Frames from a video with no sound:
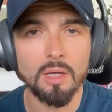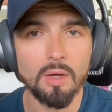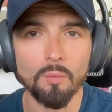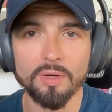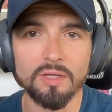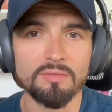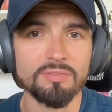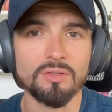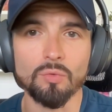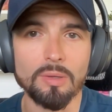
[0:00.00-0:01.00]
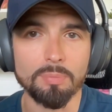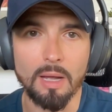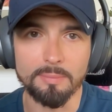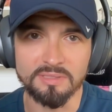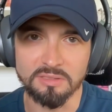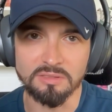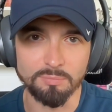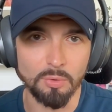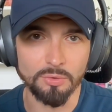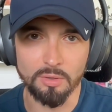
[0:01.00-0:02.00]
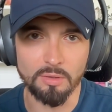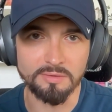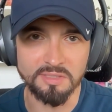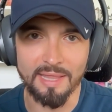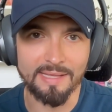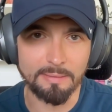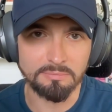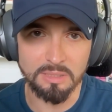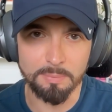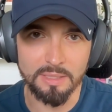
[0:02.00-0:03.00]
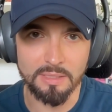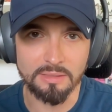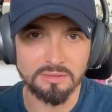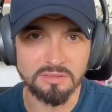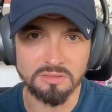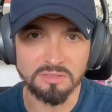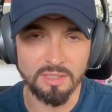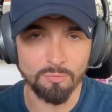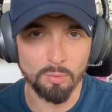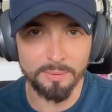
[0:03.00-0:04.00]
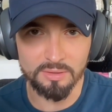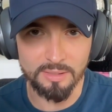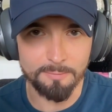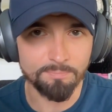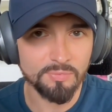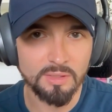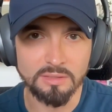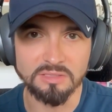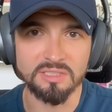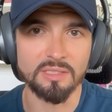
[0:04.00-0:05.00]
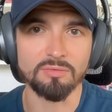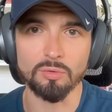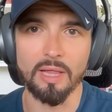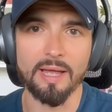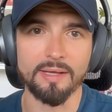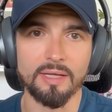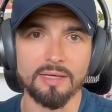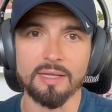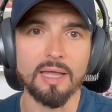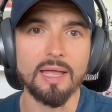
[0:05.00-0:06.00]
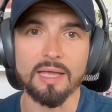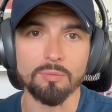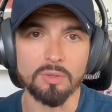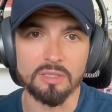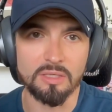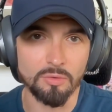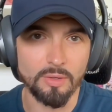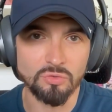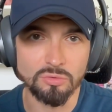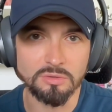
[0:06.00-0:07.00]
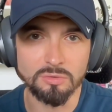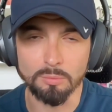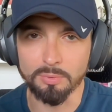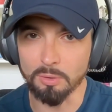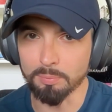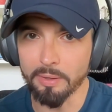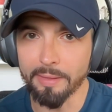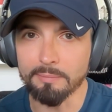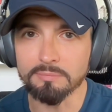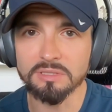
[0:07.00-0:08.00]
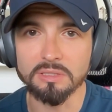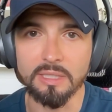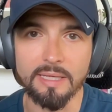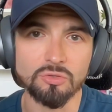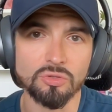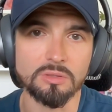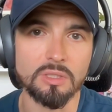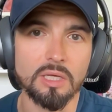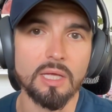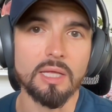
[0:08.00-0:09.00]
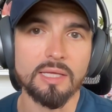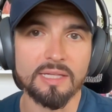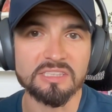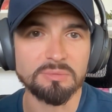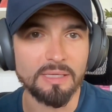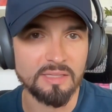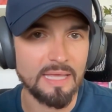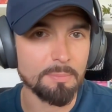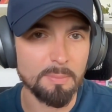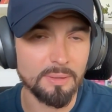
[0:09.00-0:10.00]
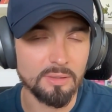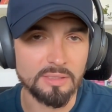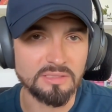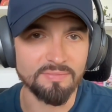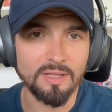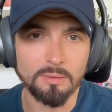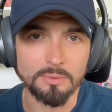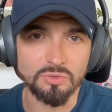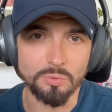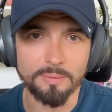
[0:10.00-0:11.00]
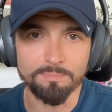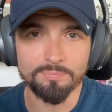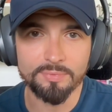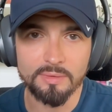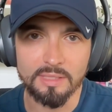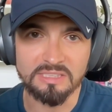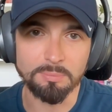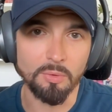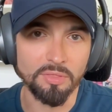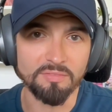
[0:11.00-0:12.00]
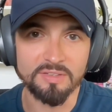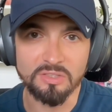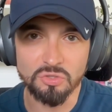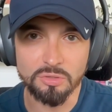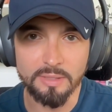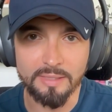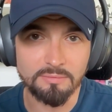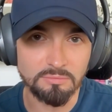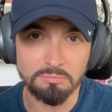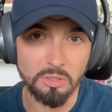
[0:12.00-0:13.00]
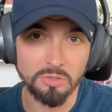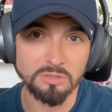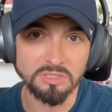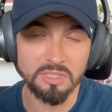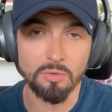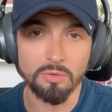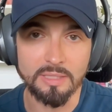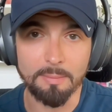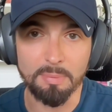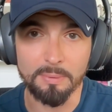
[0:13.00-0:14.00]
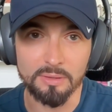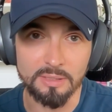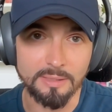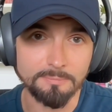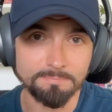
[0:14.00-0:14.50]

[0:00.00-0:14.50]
One of the great promises of protocols like MCP is discoverability. Instead of relying on handwritten integrations or brittle prompts, an agent can inspect the capabilities available to it. That's both a feature and a good security capability.